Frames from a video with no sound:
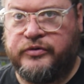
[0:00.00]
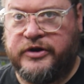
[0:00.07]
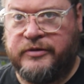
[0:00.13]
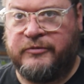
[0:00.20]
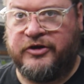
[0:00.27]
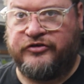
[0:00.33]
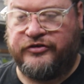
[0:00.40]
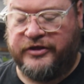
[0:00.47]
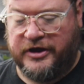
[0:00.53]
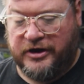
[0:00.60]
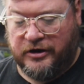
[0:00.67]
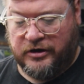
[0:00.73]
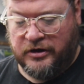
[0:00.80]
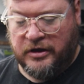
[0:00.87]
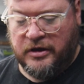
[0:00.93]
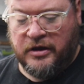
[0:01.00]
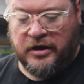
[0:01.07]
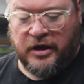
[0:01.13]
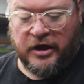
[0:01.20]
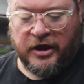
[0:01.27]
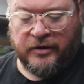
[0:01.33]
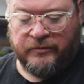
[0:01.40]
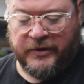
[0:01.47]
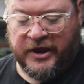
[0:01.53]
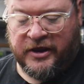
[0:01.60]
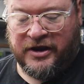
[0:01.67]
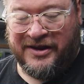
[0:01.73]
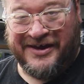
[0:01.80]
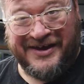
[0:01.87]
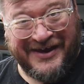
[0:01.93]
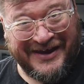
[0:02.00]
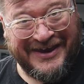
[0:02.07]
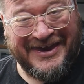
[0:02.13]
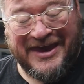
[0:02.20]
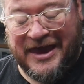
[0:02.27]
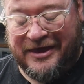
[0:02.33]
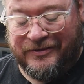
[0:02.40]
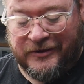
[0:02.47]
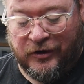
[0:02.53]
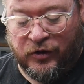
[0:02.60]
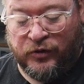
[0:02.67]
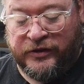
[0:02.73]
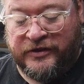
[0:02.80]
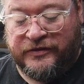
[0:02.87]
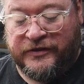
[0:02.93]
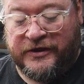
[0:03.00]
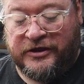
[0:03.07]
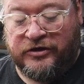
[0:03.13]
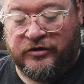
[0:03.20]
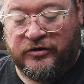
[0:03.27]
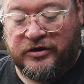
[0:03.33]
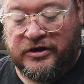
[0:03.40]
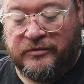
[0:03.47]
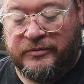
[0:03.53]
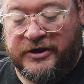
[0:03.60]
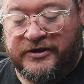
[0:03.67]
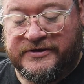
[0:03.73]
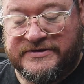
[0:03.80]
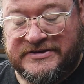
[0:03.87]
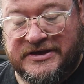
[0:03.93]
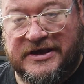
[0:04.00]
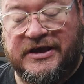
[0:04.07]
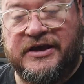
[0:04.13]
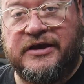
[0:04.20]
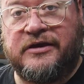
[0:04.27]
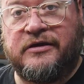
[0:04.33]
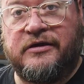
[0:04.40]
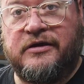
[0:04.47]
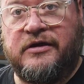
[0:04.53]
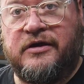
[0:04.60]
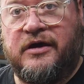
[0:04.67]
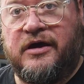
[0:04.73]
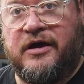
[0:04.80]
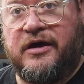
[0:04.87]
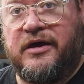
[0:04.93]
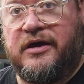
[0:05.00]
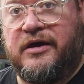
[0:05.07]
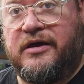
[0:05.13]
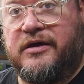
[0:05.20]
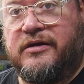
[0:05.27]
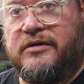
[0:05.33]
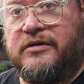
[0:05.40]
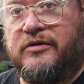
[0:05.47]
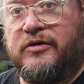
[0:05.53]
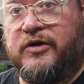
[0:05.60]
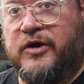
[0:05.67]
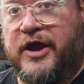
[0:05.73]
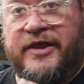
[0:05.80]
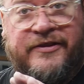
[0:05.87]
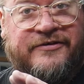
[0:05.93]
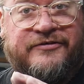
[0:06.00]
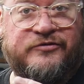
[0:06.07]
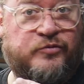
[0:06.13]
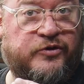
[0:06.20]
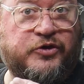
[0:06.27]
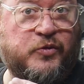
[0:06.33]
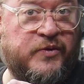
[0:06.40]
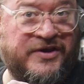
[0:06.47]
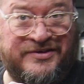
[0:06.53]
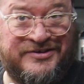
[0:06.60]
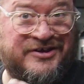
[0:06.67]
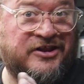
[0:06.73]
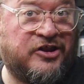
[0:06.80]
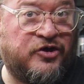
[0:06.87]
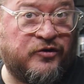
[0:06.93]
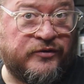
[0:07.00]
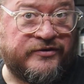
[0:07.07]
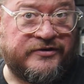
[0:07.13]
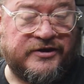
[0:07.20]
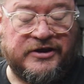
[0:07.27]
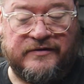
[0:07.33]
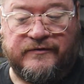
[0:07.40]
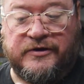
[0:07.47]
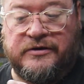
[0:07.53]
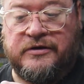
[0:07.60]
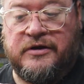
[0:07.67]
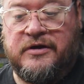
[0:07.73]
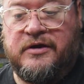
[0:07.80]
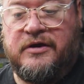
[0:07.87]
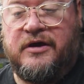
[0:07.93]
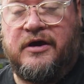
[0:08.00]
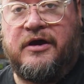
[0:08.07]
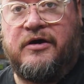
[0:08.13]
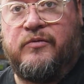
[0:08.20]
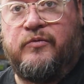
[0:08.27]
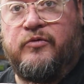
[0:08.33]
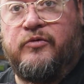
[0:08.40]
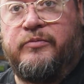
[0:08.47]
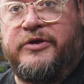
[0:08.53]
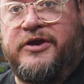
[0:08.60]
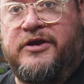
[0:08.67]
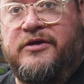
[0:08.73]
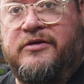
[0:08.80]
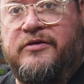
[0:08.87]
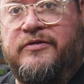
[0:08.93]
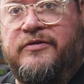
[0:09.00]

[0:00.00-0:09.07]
much there. And again, the only thing you're going to be seeing, and this is with the wings closed even, will be